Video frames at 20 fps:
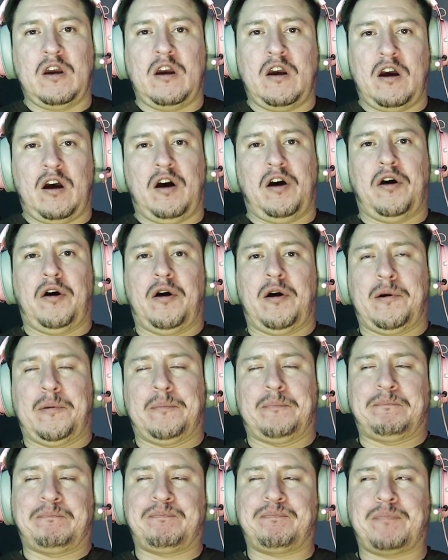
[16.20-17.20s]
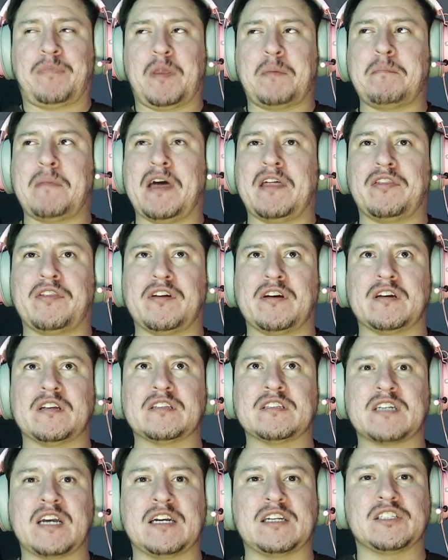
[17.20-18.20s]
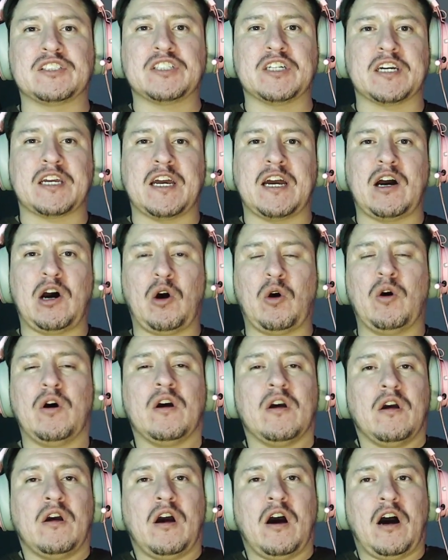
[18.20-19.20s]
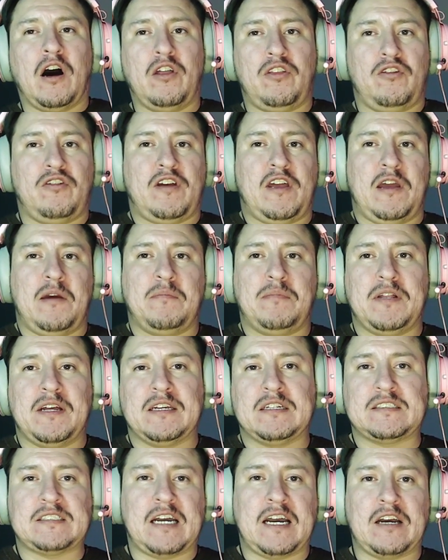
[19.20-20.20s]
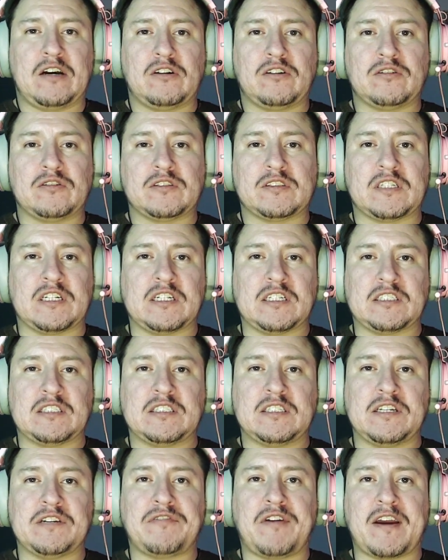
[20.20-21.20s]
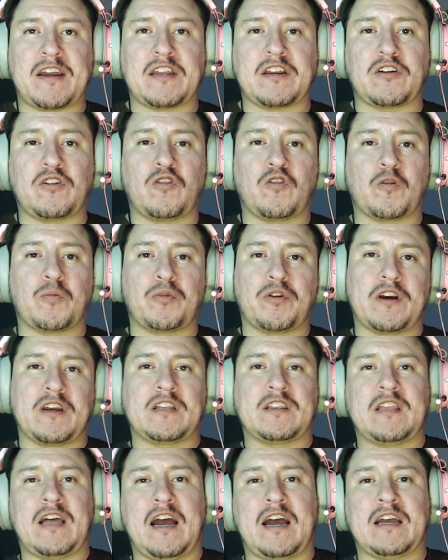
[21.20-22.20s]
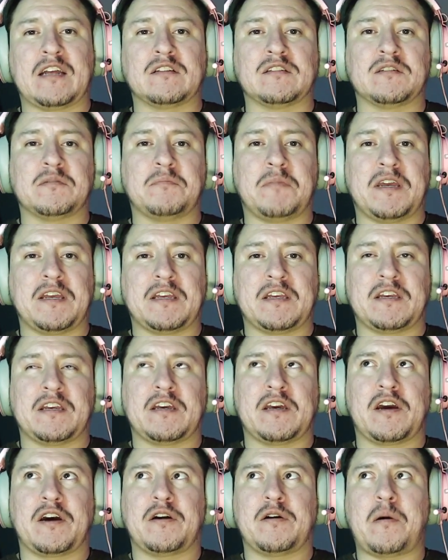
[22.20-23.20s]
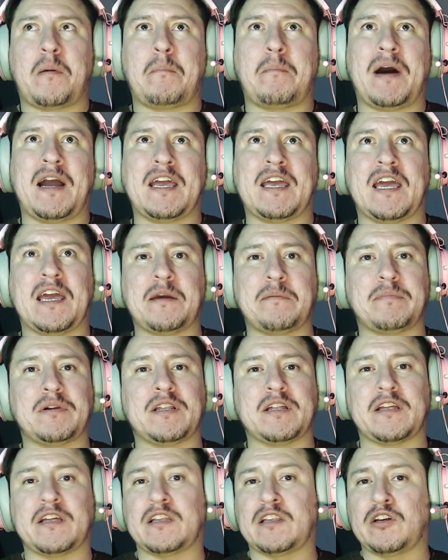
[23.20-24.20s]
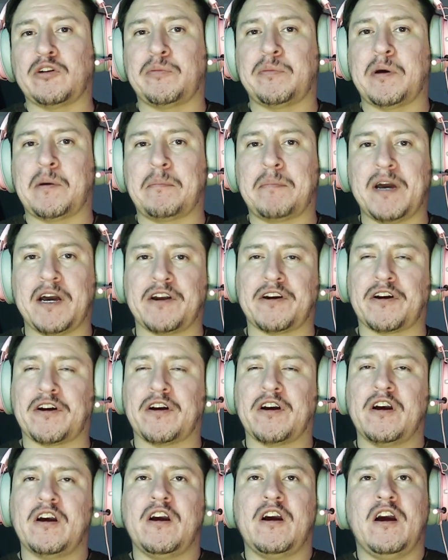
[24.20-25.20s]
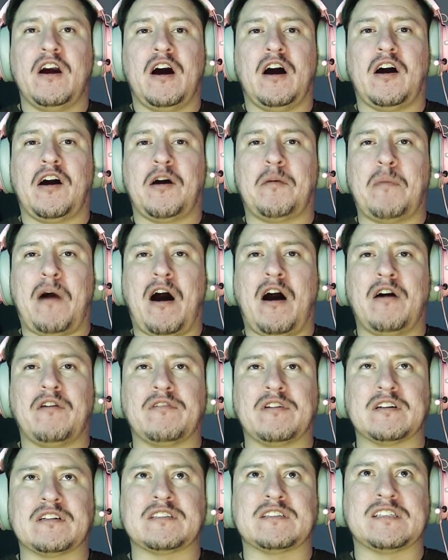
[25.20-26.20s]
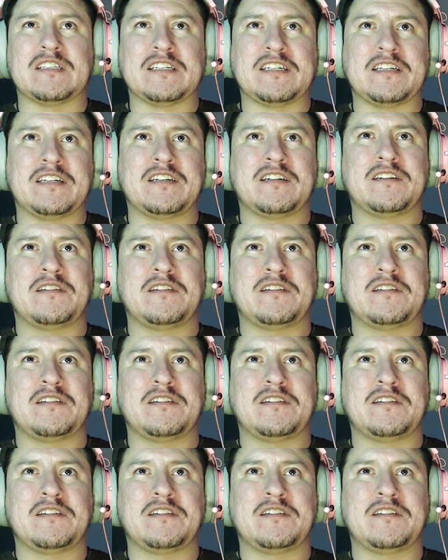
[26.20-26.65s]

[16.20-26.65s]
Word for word: um, methods, kind of check out other gameplay styles and see if I can incorporate that into making my gameplay a little bit better. Um, obviously,